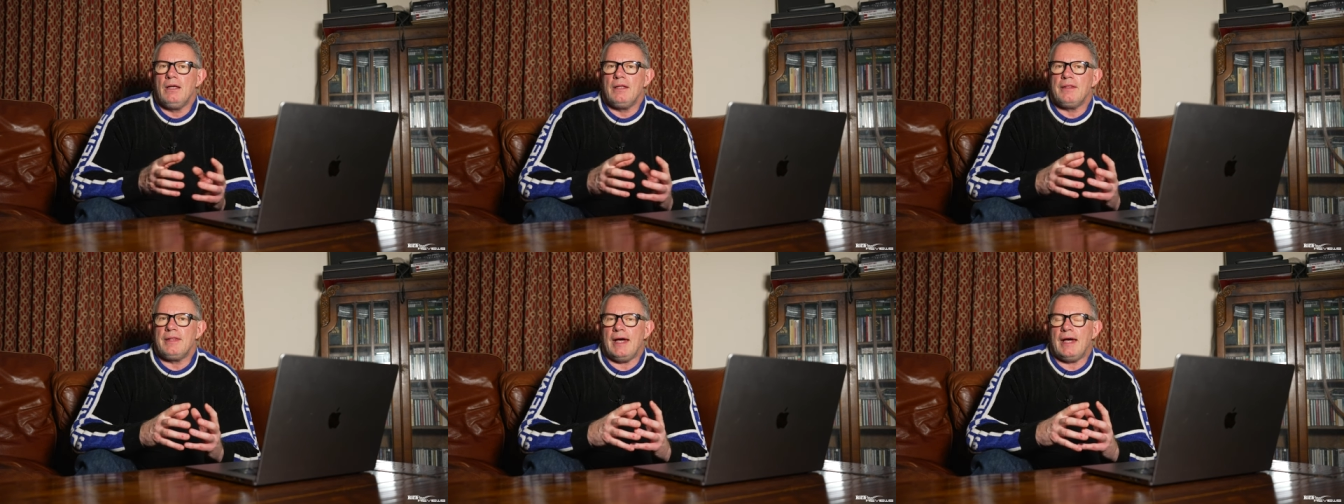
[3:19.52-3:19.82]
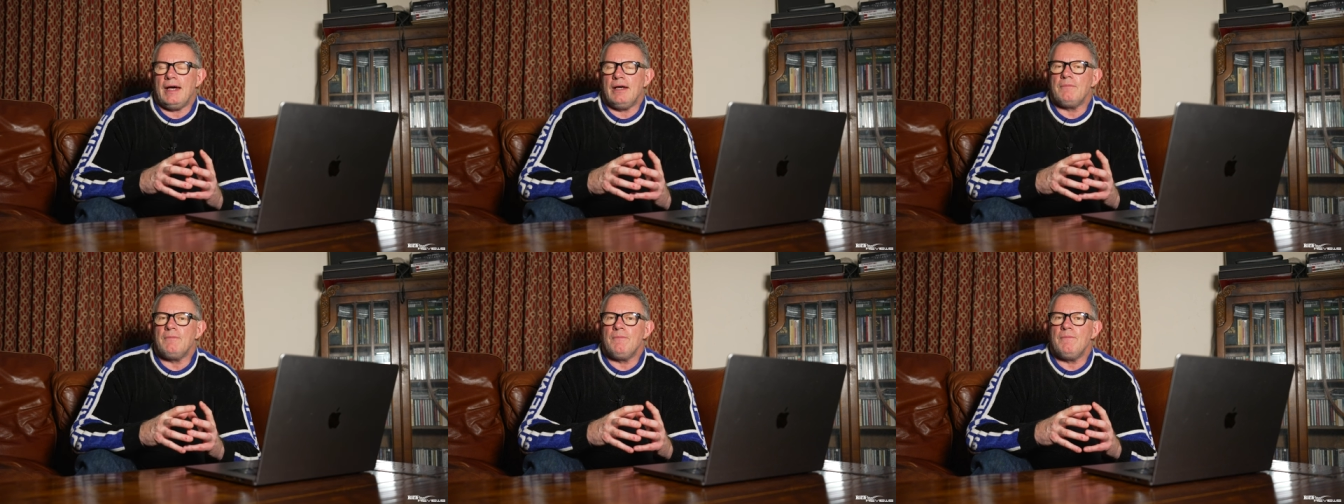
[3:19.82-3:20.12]

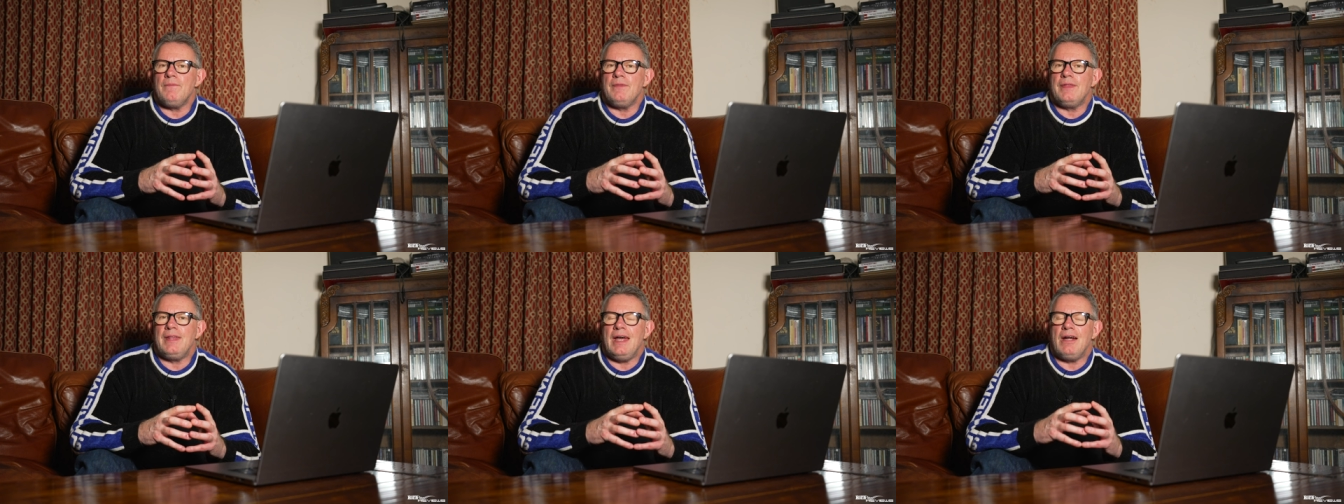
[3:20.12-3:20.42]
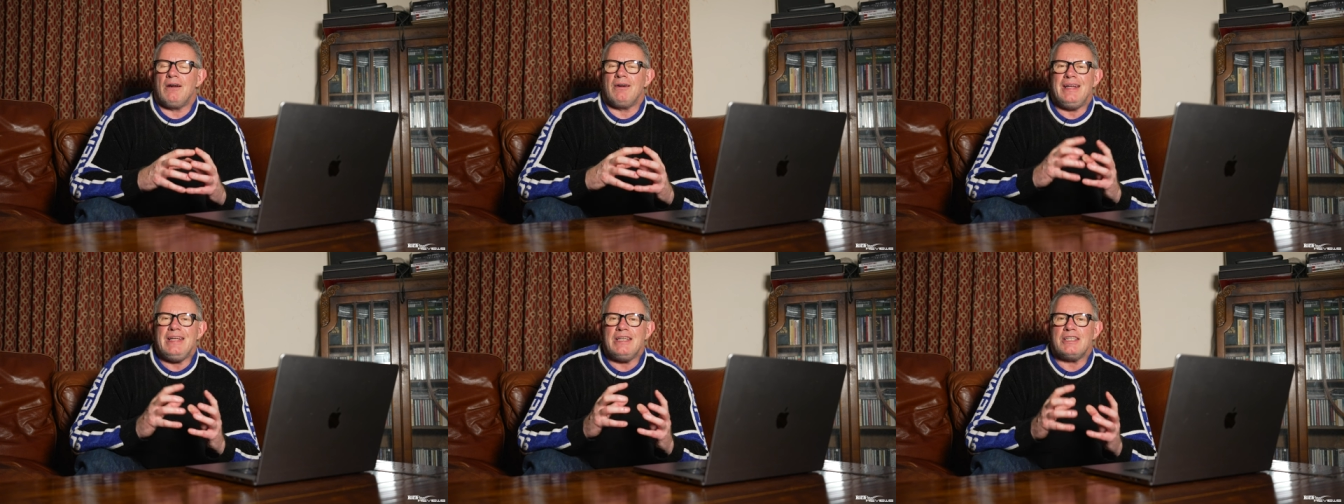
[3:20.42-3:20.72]
that
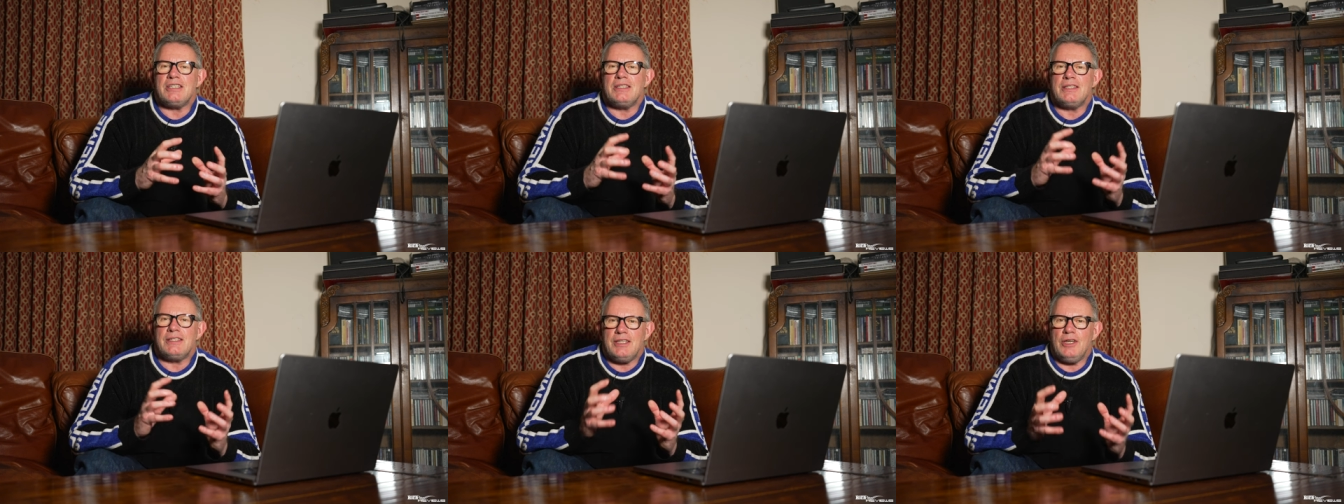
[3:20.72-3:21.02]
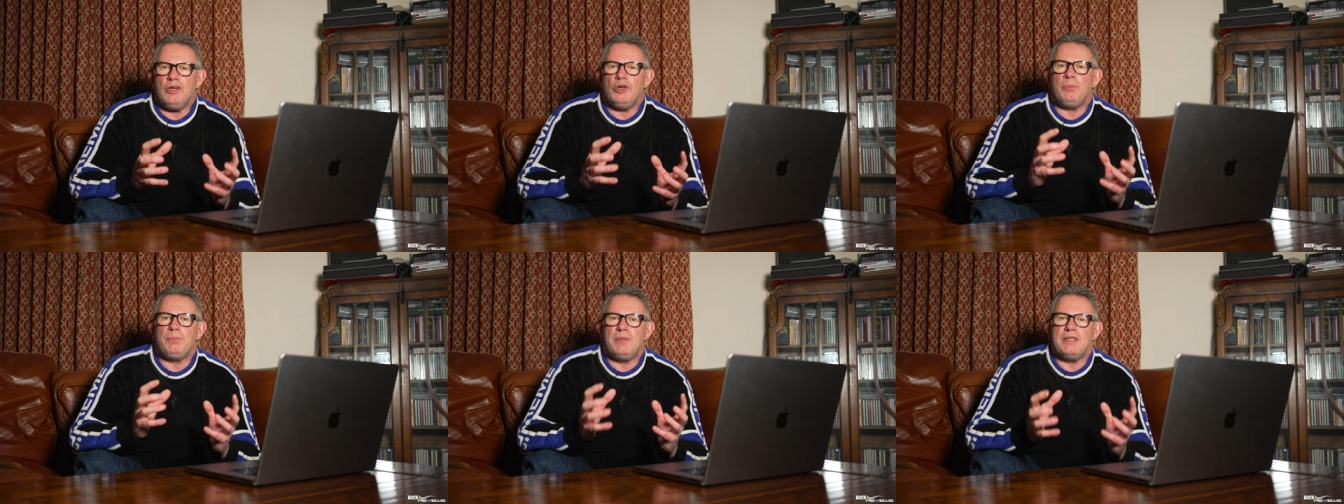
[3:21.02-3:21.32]
there is
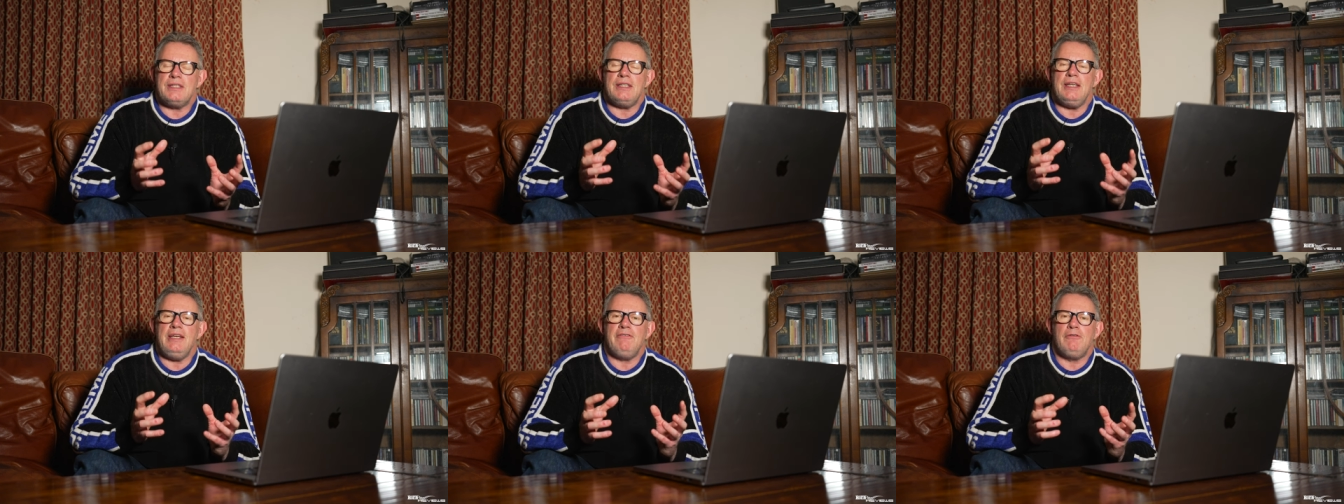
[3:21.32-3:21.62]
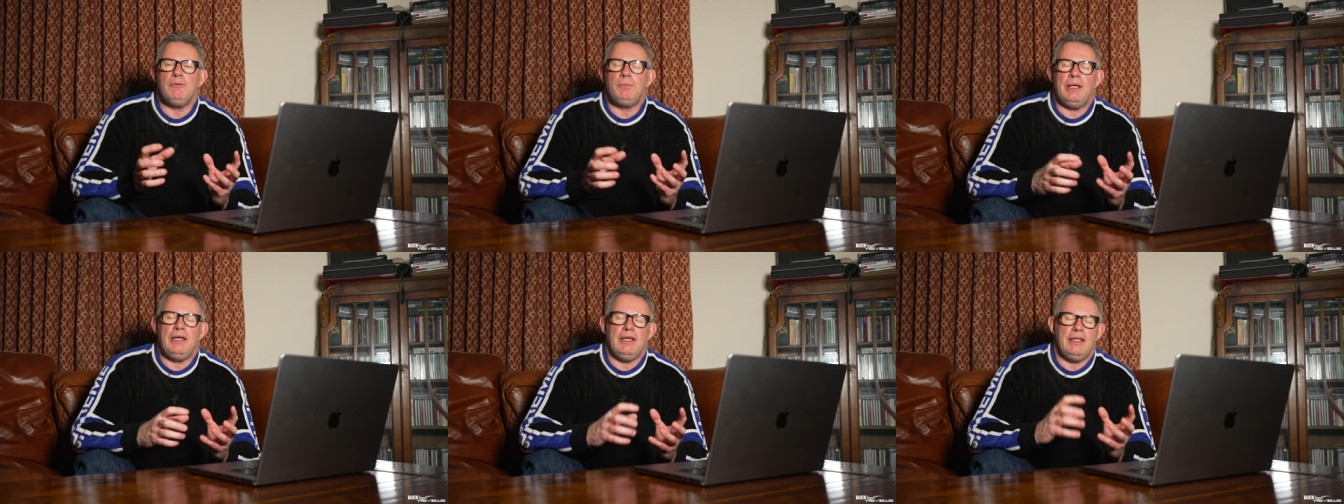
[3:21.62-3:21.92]
still
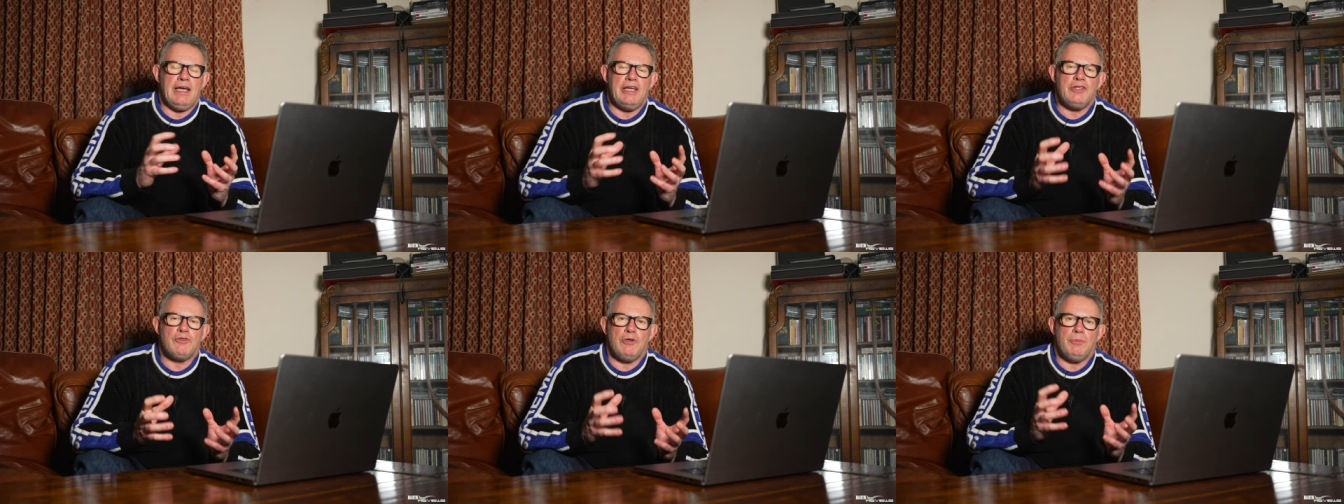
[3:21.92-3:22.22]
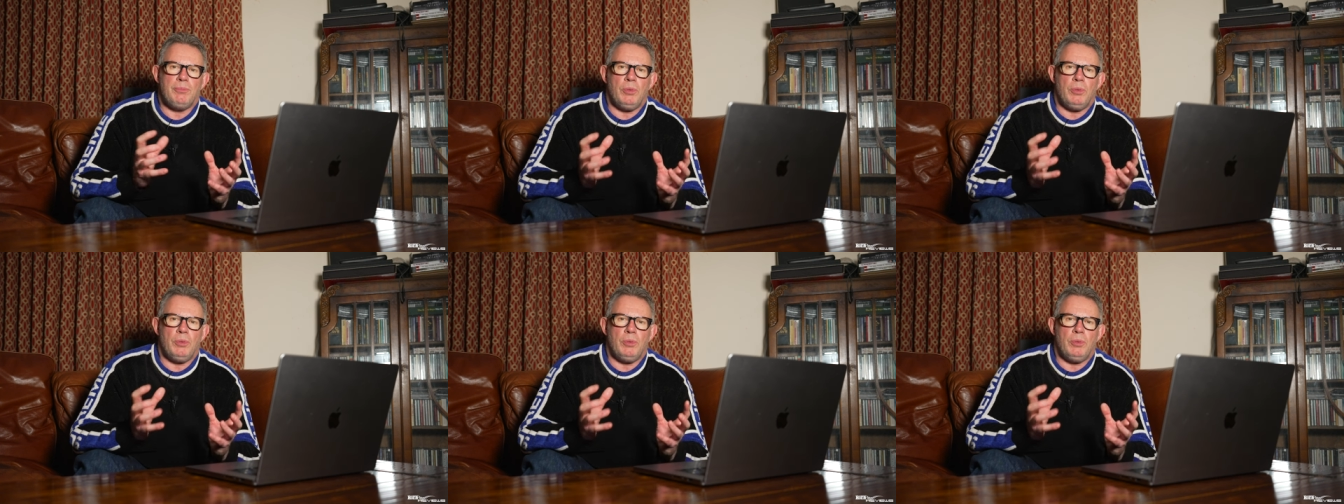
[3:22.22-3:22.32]
perceivably an entry